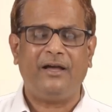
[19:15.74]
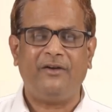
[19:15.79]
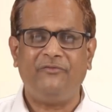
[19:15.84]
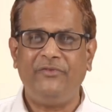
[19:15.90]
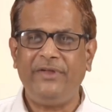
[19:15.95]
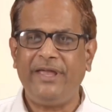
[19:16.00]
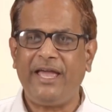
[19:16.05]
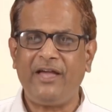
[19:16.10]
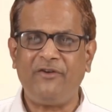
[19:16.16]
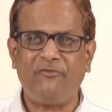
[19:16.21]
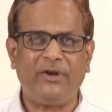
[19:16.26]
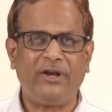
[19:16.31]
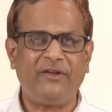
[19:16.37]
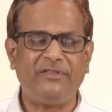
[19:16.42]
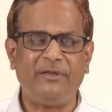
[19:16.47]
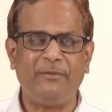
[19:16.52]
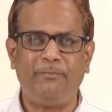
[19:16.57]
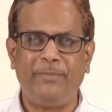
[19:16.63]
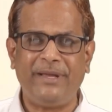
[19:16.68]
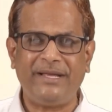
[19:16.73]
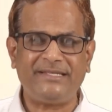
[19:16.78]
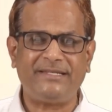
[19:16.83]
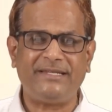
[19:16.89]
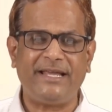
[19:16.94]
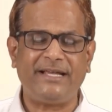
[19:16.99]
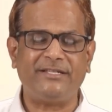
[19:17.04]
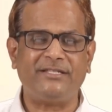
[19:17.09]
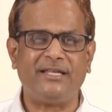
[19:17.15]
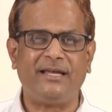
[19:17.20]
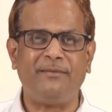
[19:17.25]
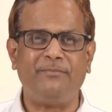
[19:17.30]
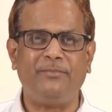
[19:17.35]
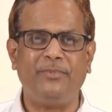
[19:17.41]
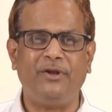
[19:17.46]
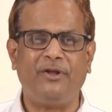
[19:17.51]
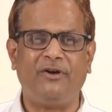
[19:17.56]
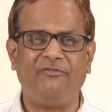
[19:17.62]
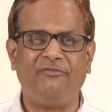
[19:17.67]
We have one of the best
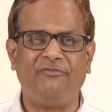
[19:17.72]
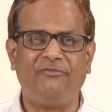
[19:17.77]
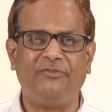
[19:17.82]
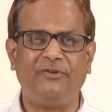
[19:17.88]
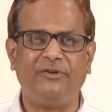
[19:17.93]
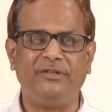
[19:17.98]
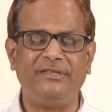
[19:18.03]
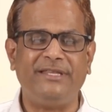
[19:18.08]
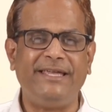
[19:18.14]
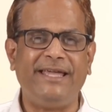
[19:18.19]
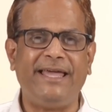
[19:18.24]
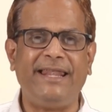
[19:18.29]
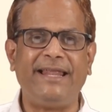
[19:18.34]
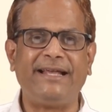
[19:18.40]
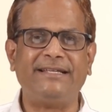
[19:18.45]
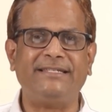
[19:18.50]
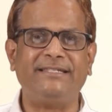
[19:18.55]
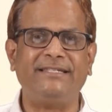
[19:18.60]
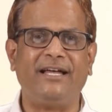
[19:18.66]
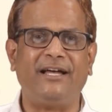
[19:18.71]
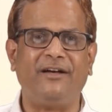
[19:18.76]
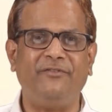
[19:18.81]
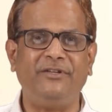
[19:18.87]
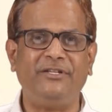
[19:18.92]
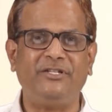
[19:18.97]
example of the Alexa,